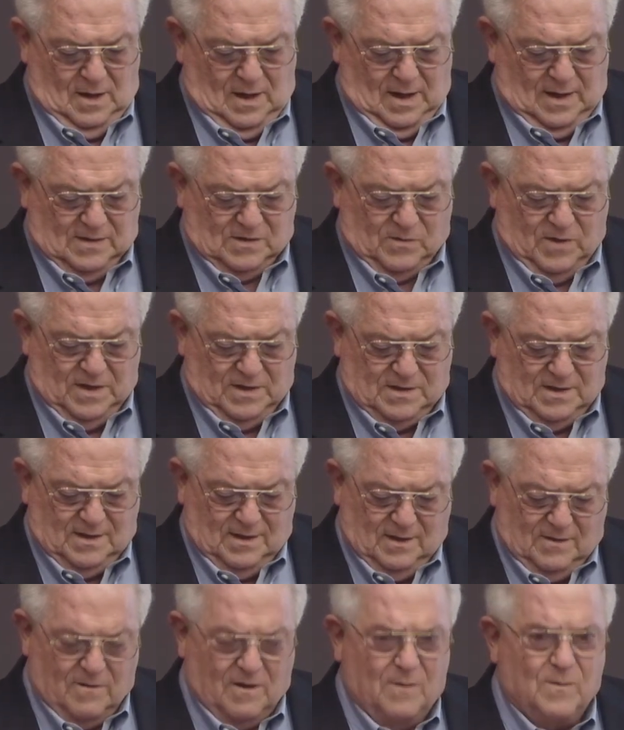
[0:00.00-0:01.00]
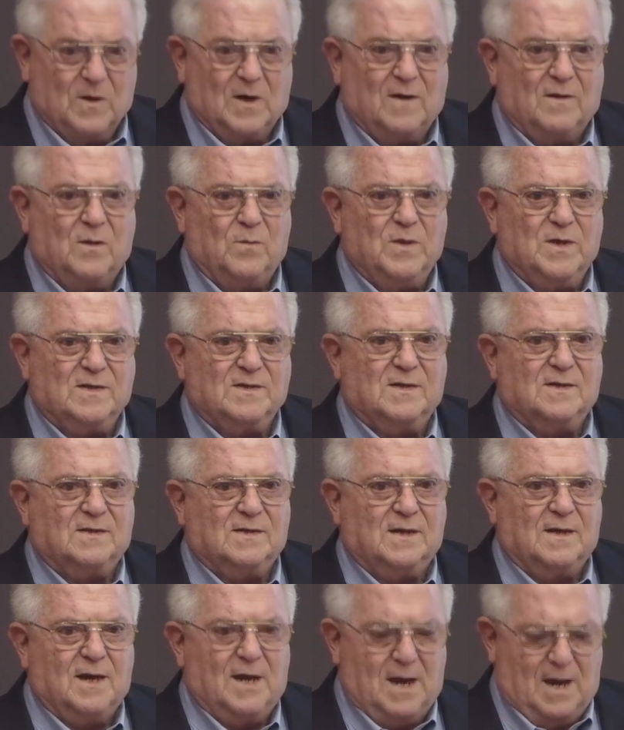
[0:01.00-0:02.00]
as reaching agreement on the
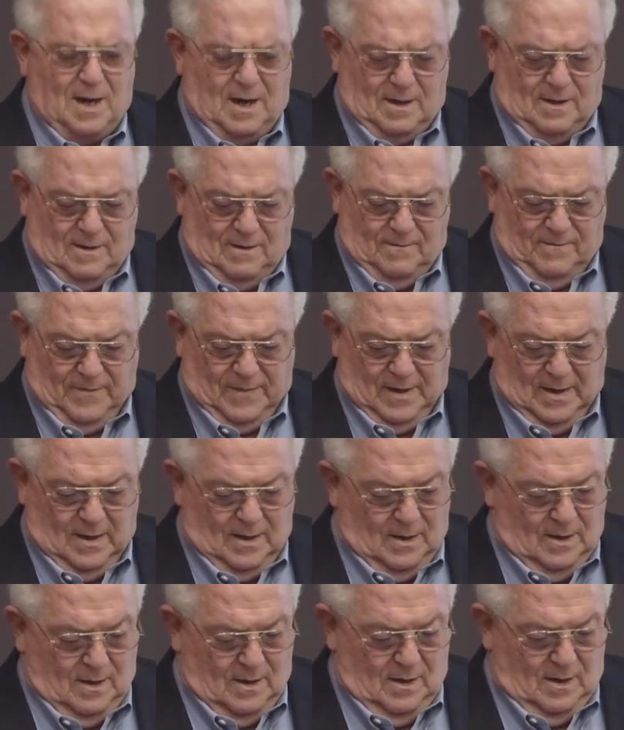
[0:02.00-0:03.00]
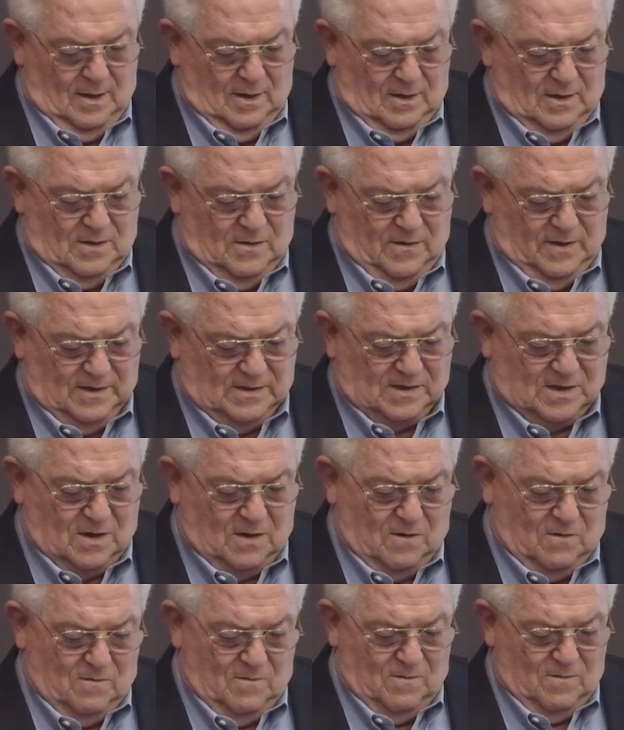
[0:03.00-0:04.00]
business at hand. Doing
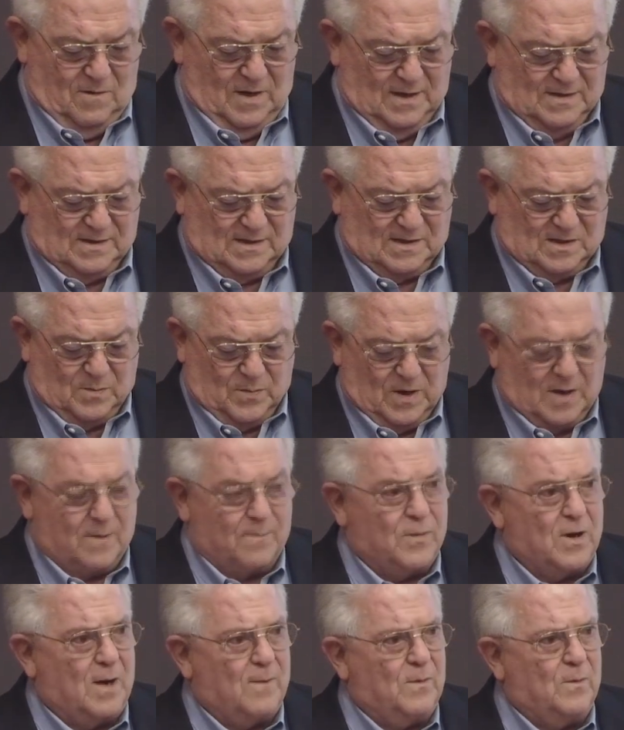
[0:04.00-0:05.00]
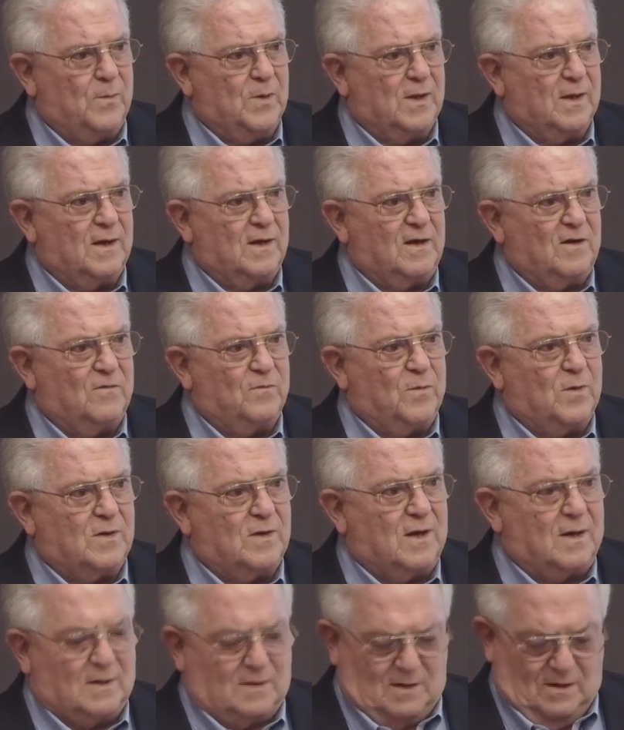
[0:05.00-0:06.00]
so raises the probability of
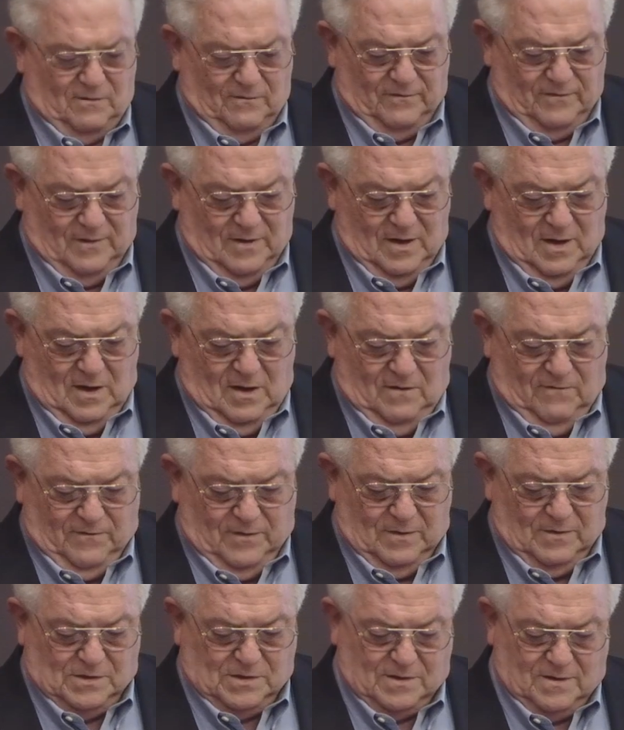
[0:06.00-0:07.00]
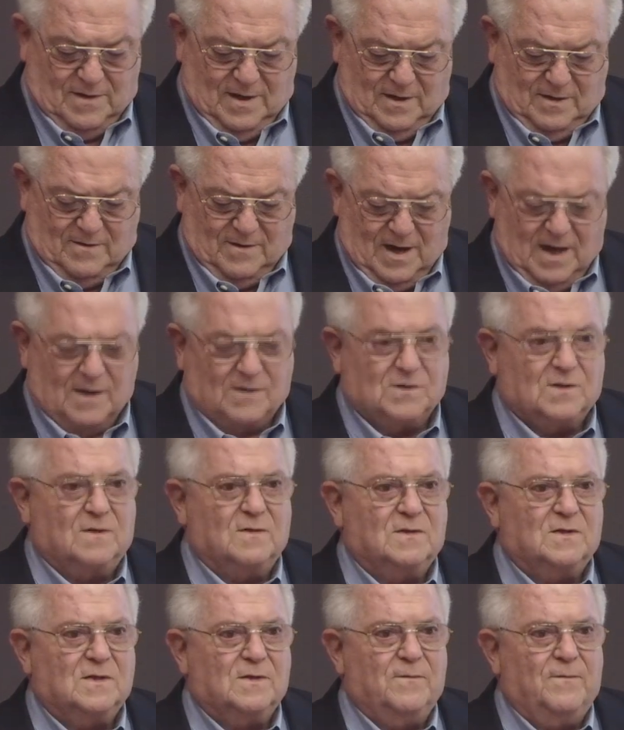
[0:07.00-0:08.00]
productive future
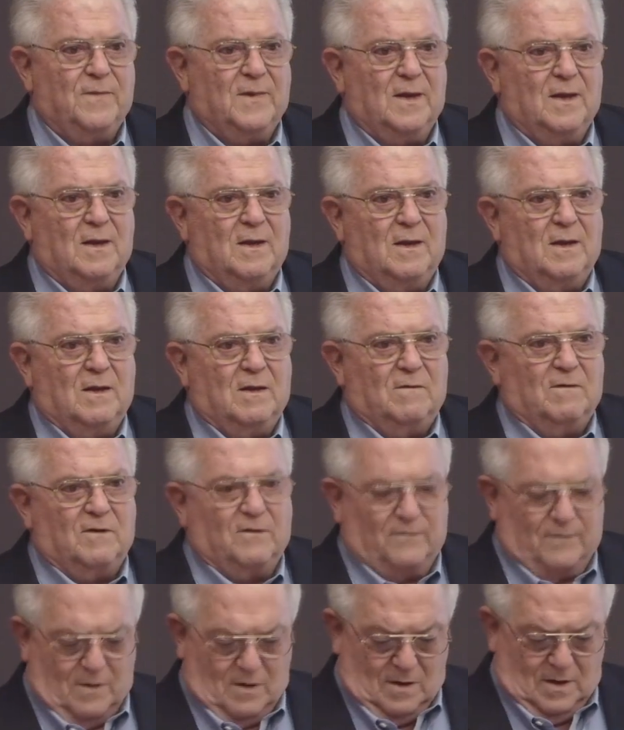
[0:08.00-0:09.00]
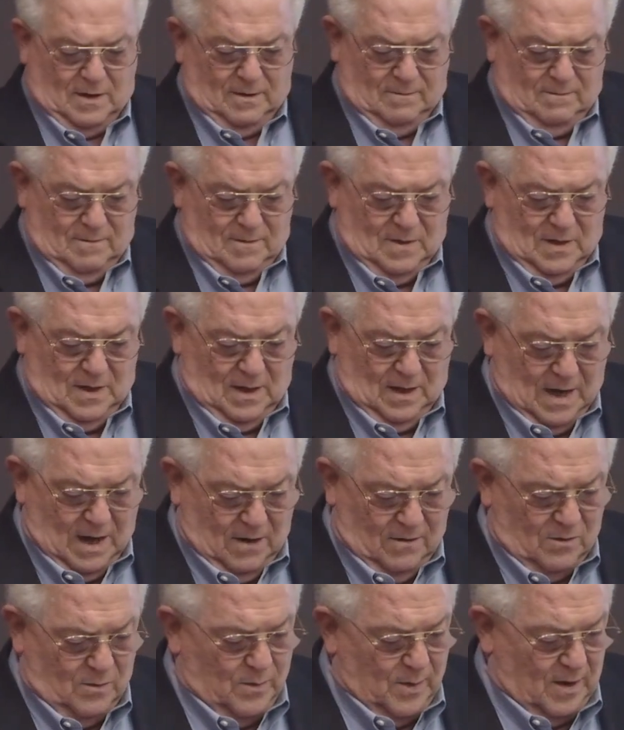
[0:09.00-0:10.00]
interactions with foreign
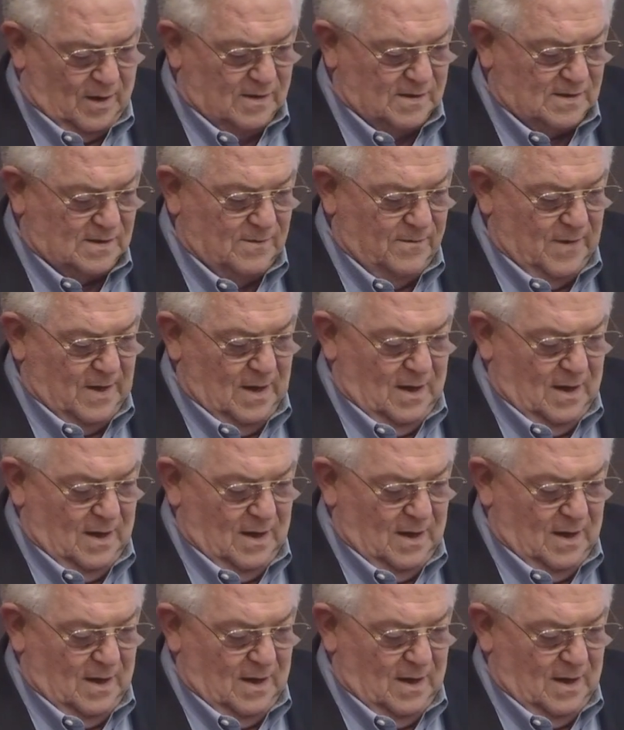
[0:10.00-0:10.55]
counterparts.